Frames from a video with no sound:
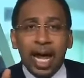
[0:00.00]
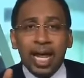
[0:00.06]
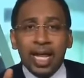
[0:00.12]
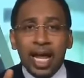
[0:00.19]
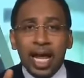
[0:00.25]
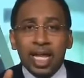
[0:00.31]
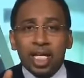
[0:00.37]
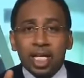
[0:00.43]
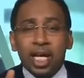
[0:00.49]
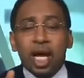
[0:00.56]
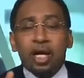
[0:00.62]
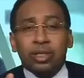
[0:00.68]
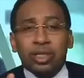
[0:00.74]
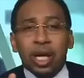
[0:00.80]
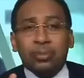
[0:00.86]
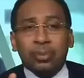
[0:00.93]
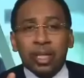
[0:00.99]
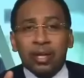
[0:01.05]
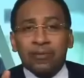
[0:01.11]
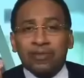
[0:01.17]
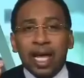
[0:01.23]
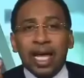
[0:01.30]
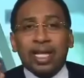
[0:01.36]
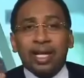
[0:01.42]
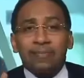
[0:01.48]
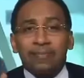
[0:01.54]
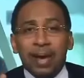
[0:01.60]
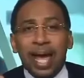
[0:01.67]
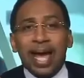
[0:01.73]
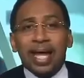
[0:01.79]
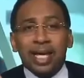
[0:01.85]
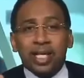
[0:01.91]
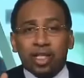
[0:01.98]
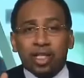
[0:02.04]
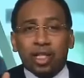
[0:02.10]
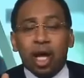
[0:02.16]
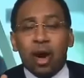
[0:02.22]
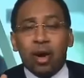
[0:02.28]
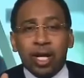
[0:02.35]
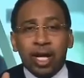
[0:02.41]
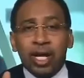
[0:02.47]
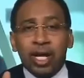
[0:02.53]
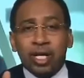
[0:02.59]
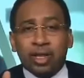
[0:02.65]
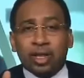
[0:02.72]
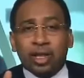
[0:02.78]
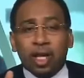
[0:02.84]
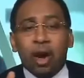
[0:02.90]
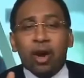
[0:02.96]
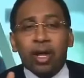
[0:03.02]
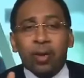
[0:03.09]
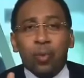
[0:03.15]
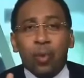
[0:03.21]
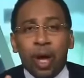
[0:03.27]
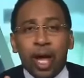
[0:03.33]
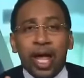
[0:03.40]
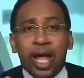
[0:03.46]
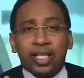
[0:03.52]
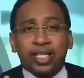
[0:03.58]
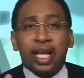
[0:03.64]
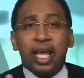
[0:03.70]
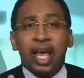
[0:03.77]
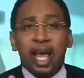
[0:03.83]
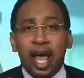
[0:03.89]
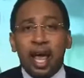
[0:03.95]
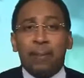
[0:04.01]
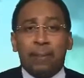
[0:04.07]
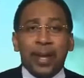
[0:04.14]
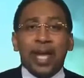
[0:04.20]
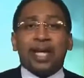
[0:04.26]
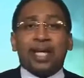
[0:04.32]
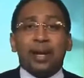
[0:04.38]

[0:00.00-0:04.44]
And you know something? If they can manage 30 wins and